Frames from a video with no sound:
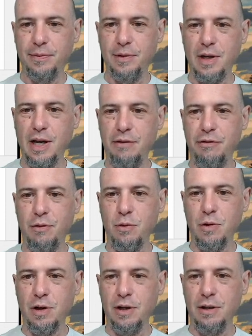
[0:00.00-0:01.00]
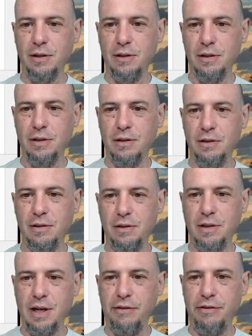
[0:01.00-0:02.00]
die four,
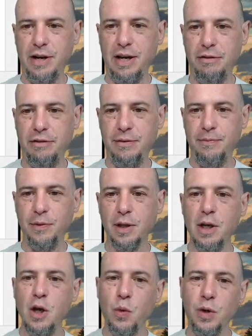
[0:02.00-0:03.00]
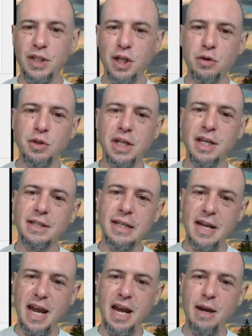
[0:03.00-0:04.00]
die five. What's interesting is the
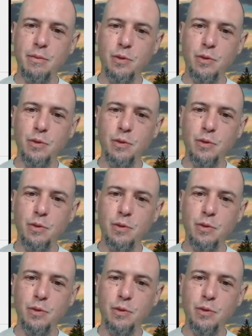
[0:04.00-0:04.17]
name